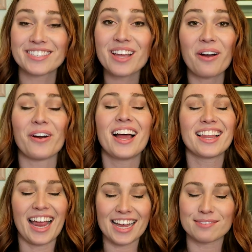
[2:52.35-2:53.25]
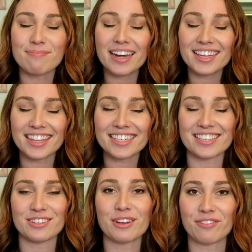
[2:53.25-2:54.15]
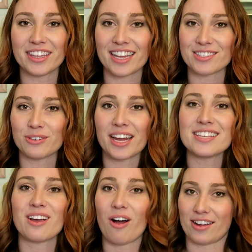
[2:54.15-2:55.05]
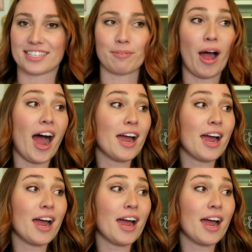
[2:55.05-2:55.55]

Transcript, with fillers: So as many things as you can fit in that suitcase, awesome.